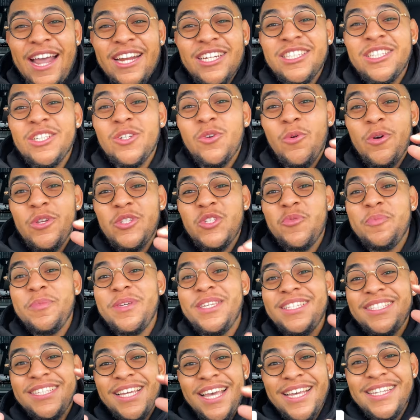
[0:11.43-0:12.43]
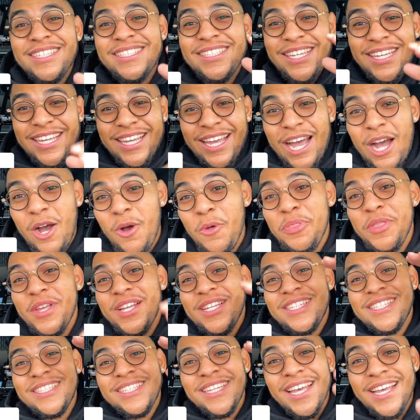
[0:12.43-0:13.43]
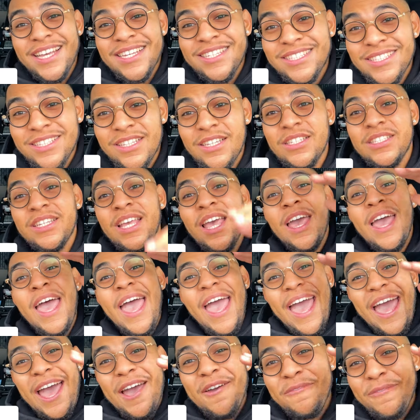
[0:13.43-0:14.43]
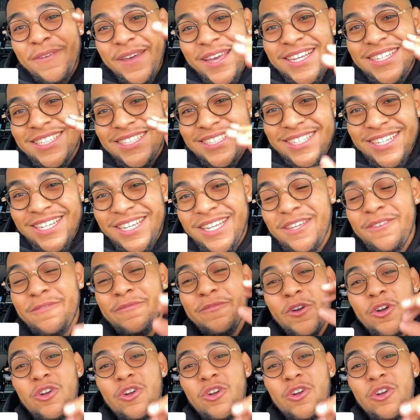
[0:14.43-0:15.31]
actually going to be testing out the Tesla's FSD